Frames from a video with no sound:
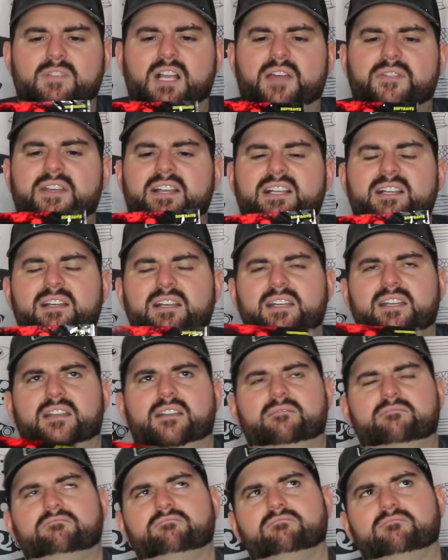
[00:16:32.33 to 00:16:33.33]
I think I
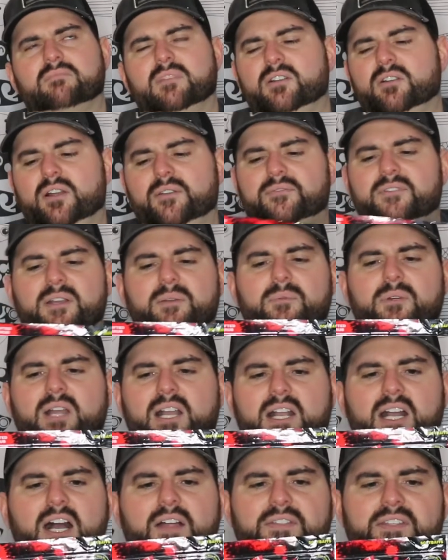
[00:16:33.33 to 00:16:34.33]
forget where
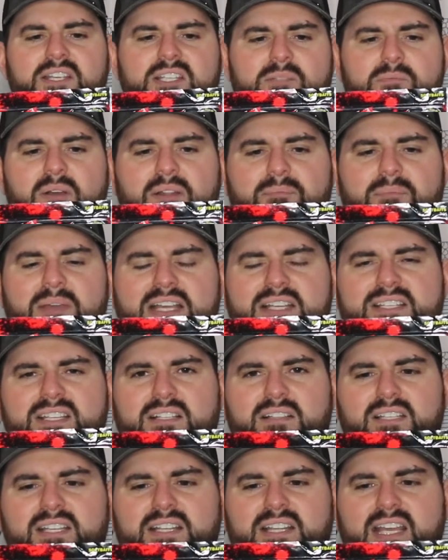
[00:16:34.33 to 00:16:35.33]
I got these, but
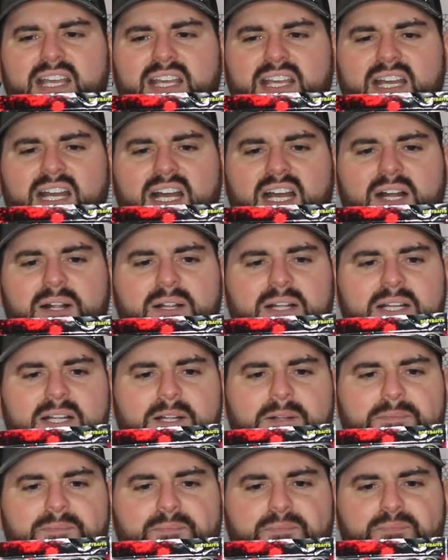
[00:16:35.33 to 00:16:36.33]
basically
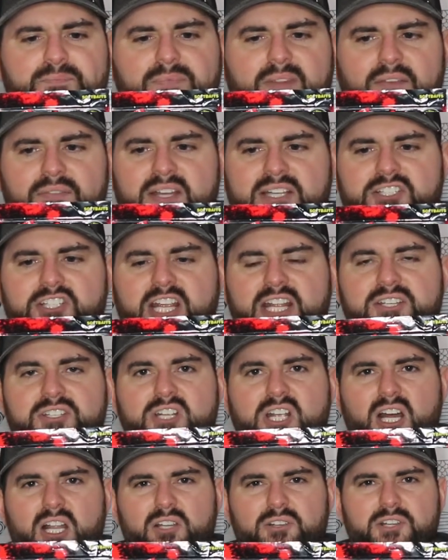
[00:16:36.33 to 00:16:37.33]
they
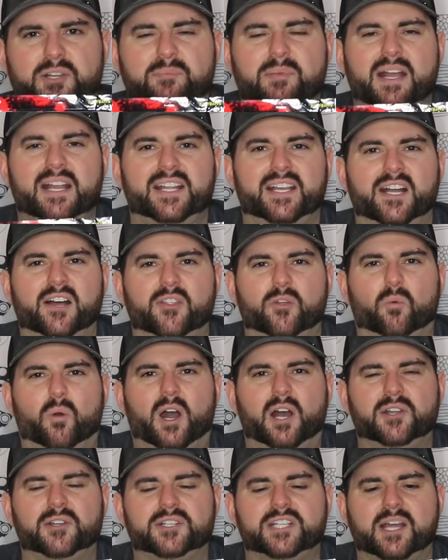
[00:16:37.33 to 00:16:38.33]
change color depending on the
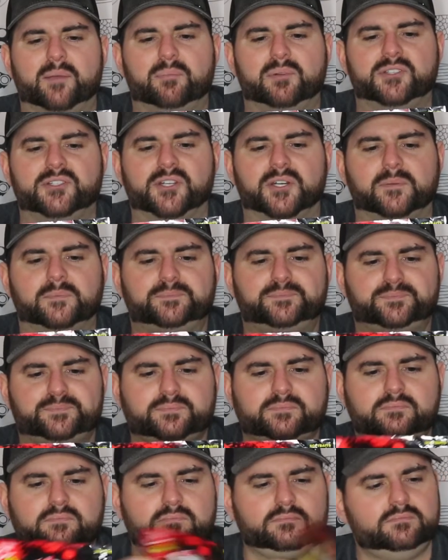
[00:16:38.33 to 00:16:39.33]
water temperature.
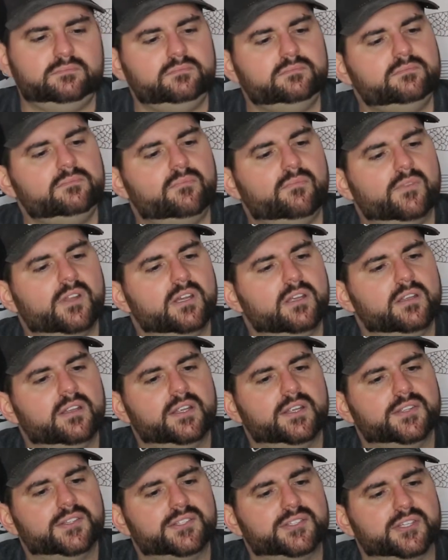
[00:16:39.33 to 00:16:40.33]

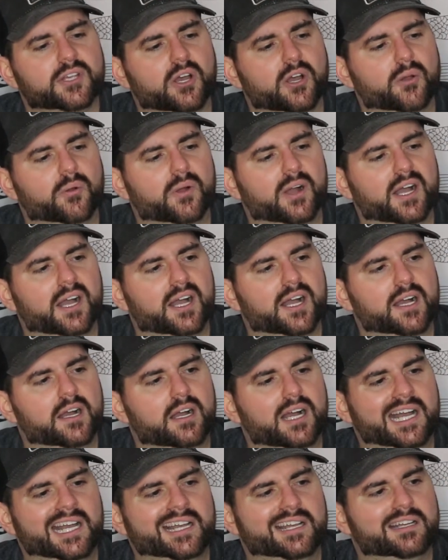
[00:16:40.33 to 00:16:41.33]
So
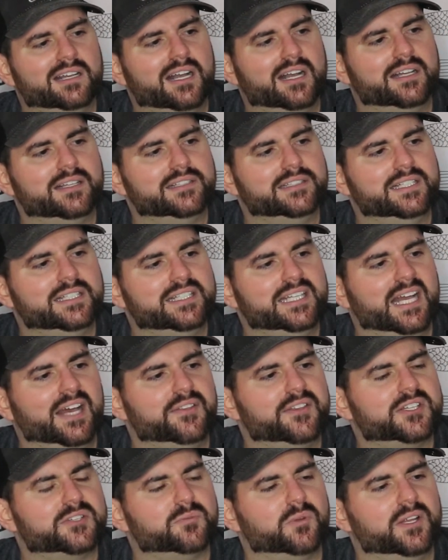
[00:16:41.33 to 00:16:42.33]

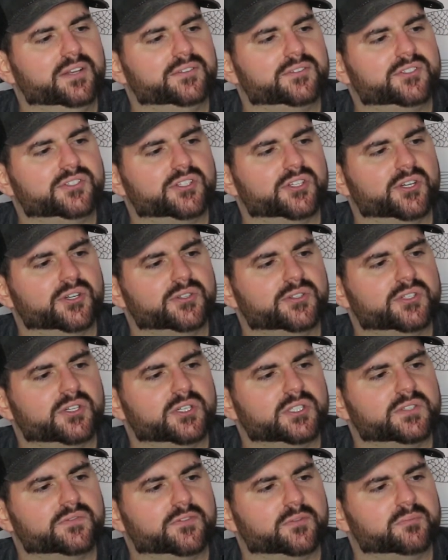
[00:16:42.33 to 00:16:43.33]
this one
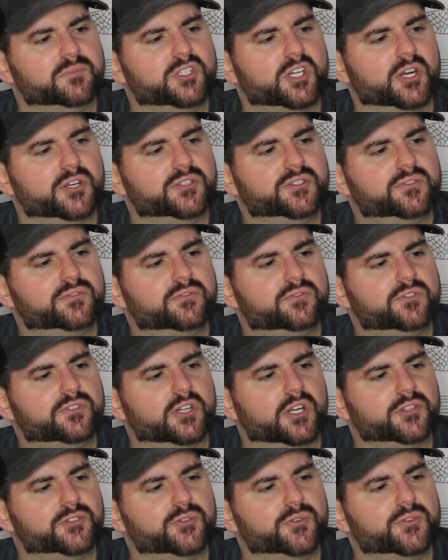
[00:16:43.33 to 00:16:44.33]
turns from
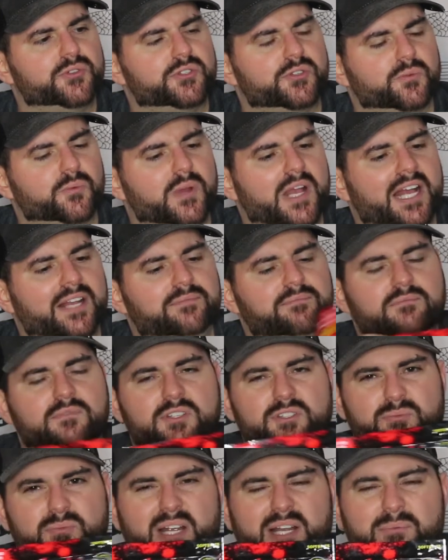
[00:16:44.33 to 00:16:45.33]
chartreuse to red.
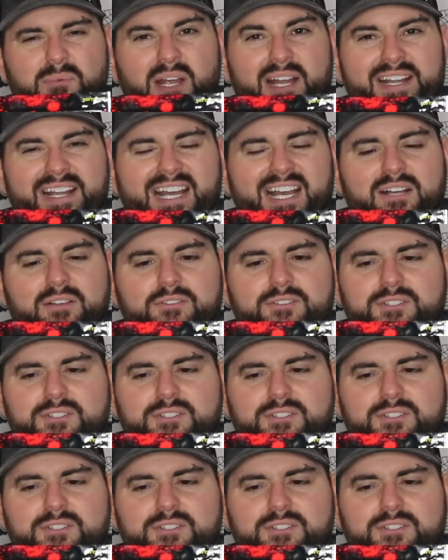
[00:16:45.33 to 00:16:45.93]
It's red right now.